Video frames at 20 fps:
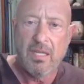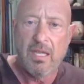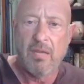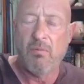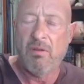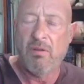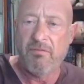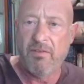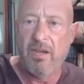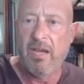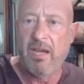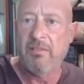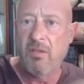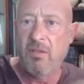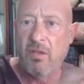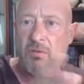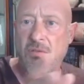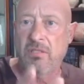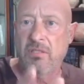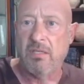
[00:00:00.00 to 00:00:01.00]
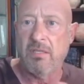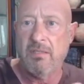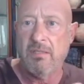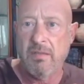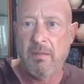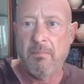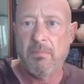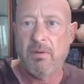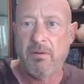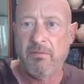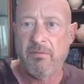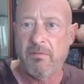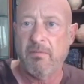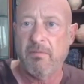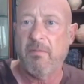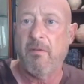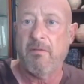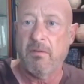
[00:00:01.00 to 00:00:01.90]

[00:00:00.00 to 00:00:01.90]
And we find those in a number of